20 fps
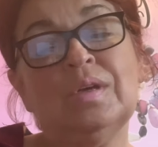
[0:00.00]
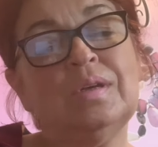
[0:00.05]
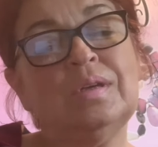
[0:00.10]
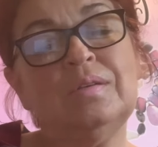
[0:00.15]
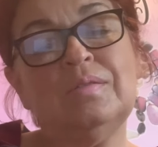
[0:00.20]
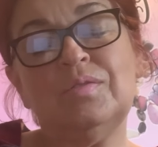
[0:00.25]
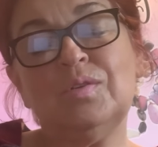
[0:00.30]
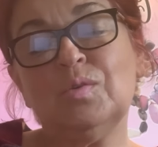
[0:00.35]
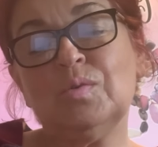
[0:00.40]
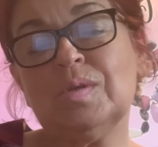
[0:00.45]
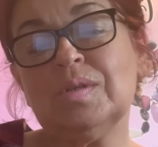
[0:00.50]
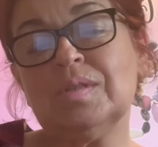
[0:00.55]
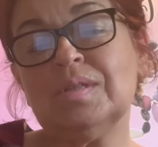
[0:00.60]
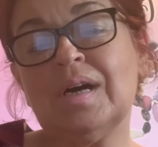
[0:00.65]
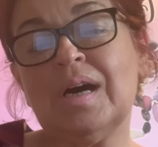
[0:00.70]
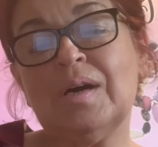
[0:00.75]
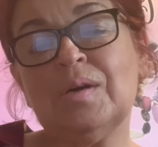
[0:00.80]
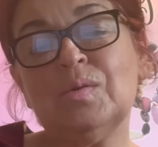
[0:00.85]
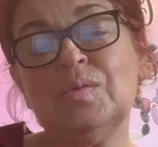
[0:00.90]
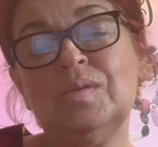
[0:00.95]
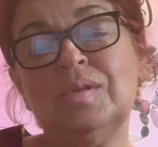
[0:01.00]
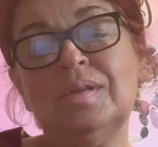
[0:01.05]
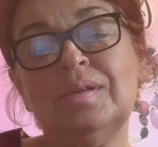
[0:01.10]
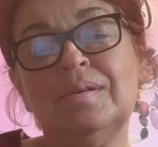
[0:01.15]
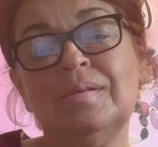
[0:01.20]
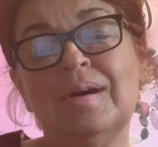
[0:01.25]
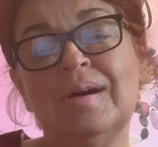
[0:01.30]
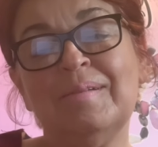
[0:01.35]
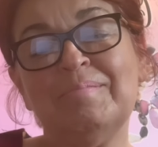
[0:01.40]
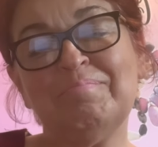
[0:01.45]
If you want Audi,
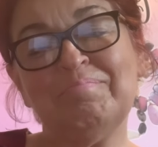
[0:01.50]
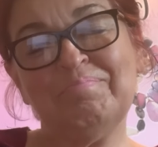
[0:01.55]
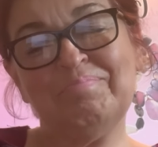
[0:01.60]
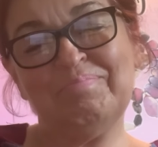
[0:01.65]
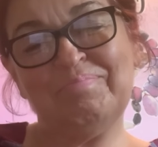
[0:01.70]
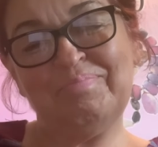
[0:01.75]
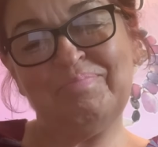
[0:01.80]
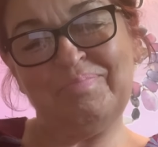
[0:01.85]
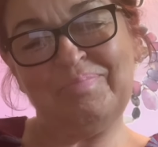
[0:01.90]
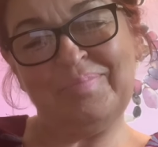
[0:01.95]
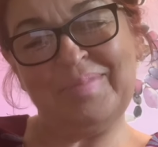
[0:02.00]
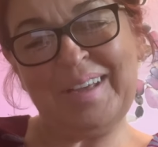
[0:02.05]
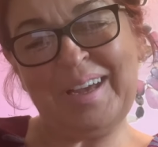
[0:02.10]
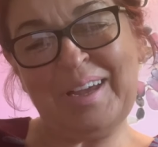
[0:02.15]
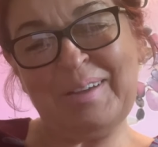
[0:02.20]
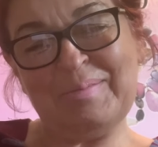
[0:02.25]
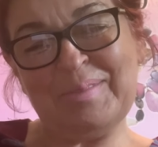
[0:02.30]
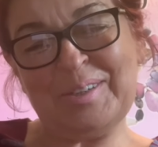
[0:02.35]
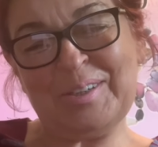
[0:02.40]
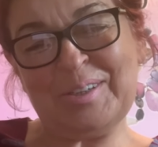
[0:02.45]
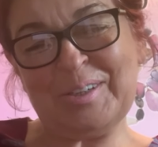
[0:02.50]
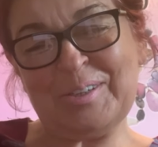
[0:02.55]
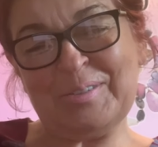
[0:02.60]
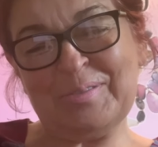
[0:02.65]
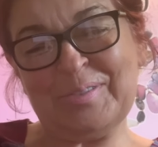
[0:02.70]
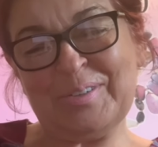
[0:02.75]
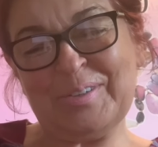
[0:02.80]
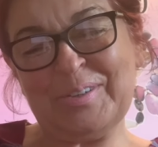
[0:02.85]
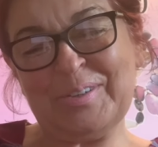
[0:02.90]
I'm here.